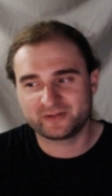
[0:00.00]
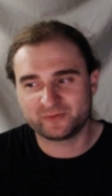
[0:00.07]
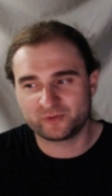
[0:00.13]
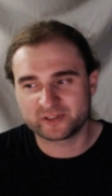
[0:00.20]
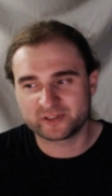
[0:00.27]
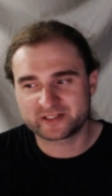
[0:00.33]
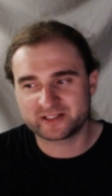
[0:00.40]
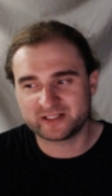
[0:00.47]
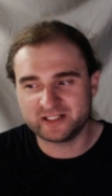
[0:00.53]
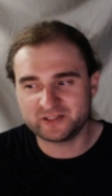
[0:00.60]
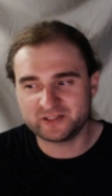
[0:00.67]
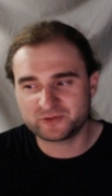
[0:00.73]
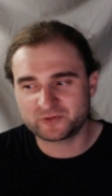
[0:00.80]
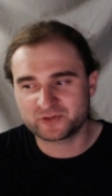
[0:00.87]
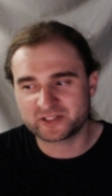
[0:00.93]
was it
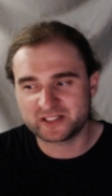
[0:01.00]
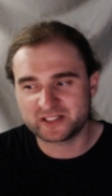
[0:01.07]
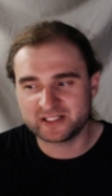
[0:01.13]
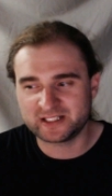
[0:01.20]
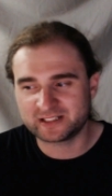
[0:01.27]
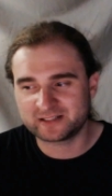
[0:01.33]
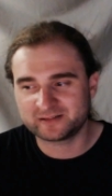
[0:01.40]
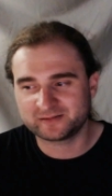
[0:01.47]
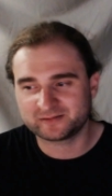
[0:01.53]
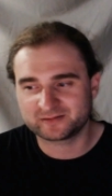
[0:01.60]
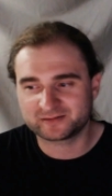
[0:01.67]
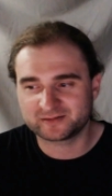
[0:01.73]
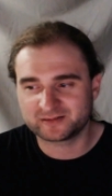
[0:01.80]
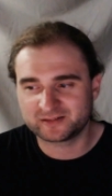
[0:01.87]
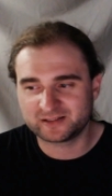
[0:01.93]
interesting
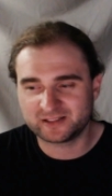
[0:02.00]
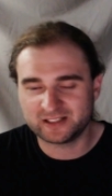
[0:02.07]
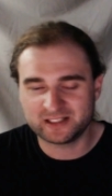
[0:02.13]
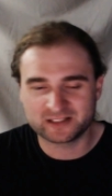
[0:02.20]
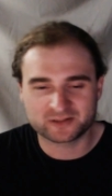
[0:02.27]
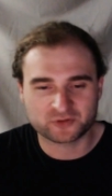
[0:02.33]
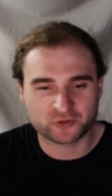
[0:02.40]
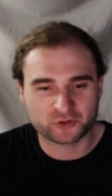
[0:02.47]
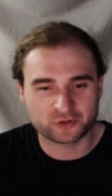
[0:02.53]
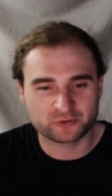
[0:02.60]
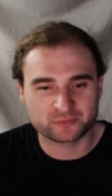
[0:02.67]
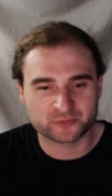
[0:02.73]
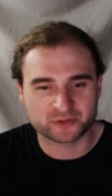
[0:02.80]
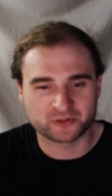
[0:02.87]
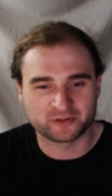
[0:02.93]
in
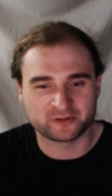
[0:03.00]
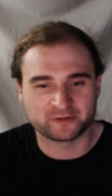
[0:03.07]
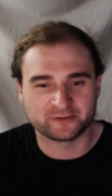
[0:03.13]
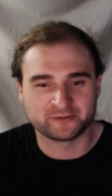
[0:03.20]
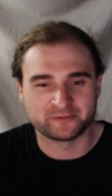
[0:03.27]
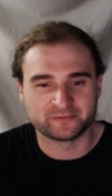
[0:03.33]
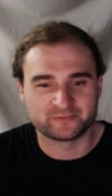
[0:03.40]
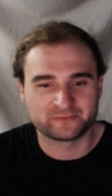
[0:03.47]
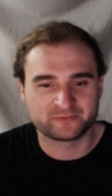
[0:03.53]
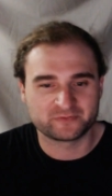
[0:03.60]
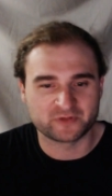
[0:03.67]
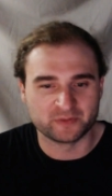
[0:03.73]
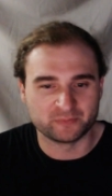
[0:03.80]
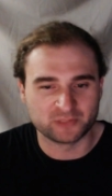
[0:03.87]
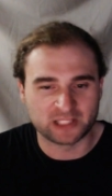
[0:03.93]
terms of
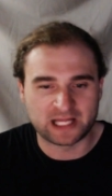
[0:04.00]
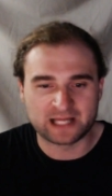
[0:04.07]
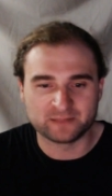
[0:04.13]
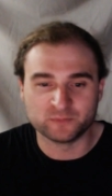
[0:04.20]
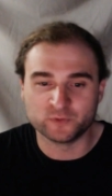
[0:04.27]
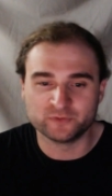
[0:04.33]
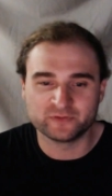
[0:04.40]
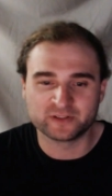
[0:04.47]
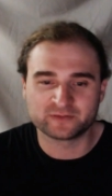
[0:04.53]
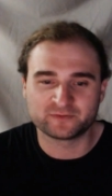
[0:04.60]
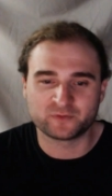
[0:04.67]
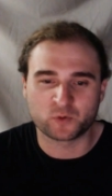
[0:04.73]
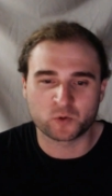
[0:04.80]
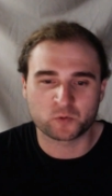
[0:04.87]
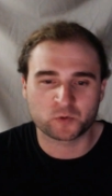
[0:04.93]
the plot moving
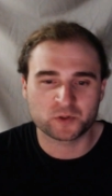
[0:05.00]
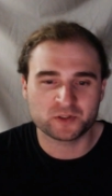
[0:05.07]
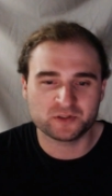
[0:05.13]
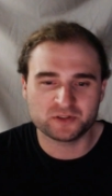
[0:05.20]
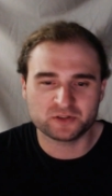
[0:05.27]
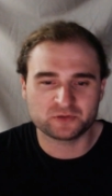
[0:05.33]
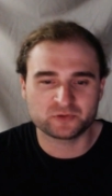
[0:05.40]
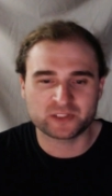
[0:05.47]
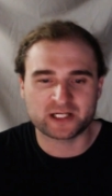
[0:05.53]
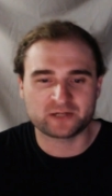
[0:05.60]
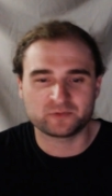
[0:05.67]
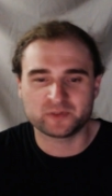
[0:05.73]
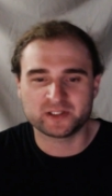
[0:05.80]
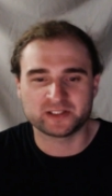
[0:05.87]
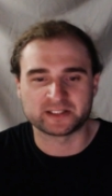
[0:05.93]
forward? No,
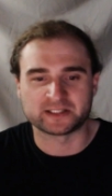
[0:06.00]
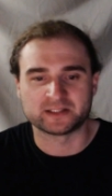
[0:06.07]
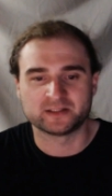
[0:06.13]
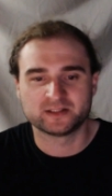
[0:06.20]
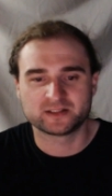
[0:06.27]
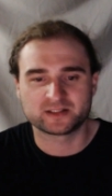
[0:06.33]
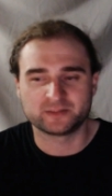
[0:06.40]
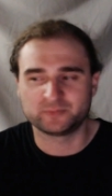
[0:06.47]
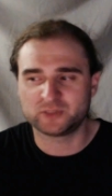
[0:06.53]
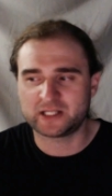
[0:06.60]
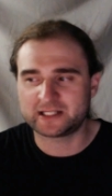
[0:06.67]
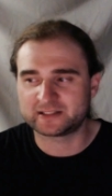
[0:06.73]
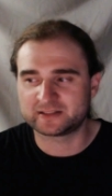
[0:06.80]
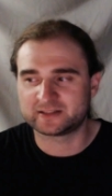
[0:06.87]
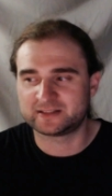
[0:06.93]
not really the
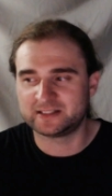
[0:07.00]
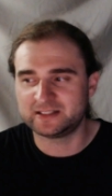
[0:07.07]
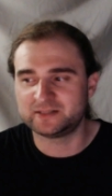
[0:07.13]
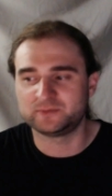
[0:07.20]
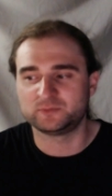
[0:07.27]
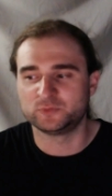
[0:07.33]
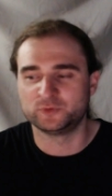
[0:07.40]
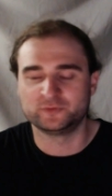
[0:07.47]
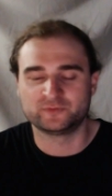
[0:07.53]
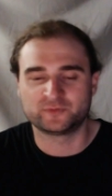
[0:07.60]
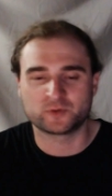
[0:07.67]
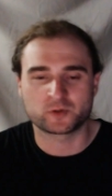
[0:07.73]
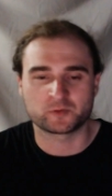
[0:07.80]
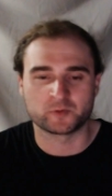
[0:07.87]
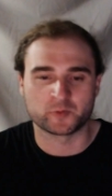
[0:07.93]
plot didn't move
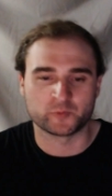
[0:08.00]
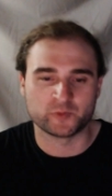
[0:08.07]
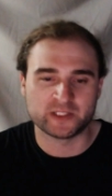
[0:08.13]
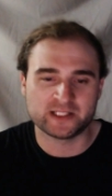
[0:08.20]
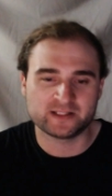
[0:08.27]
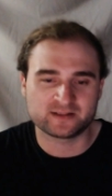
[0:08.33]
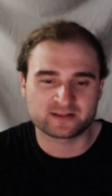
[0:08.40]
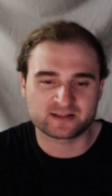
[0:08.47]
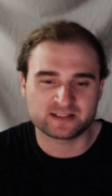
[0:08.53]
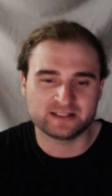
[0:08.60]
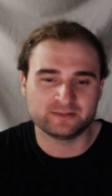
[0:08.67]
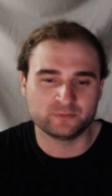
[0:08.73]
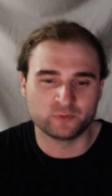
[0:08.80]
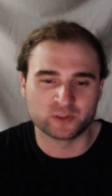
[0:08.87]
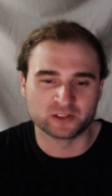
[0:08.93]
forward. We didn't
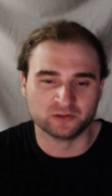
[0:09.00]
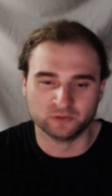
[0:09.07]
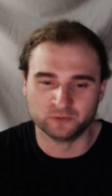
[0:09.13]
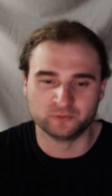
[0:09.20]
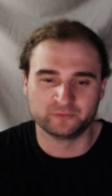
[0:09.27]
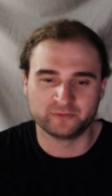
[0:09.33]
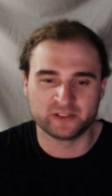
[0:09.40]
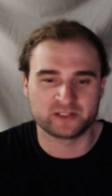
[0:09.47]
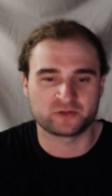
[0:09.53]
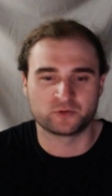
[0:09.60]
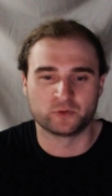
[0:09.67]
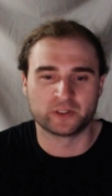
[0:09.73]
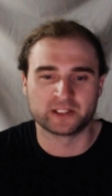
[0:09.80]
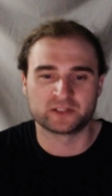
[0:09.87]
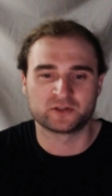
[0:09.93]
see what Luffy's
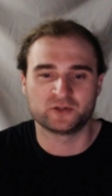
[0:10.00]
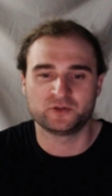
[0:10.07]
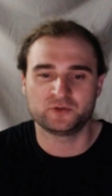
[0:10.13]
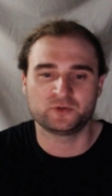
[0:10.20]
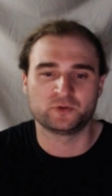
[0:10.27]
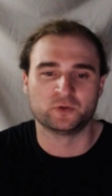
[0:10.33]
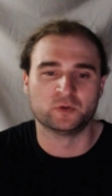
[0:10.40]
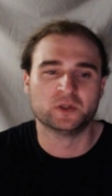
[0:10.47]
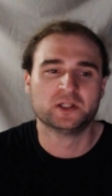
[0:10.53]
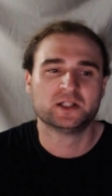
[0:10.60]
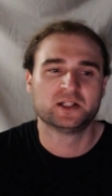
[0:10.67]
going to do.